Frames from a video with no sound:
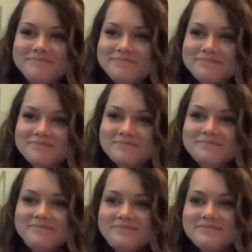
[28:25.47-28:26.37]

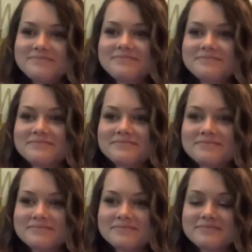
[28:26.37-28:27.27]

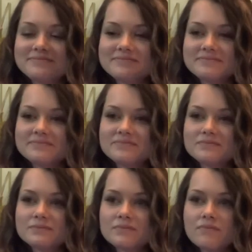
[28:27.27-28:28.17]

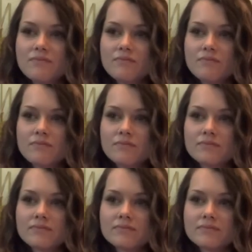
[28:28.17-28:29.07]

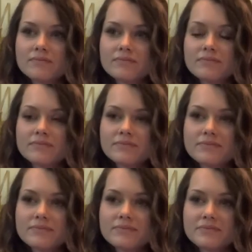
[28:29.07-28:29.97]

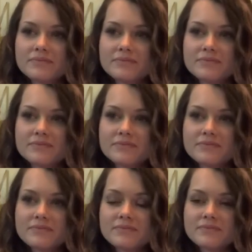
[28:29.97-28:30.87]

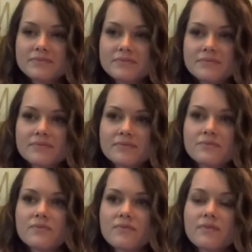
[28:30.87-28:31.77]
This person isn't speaking.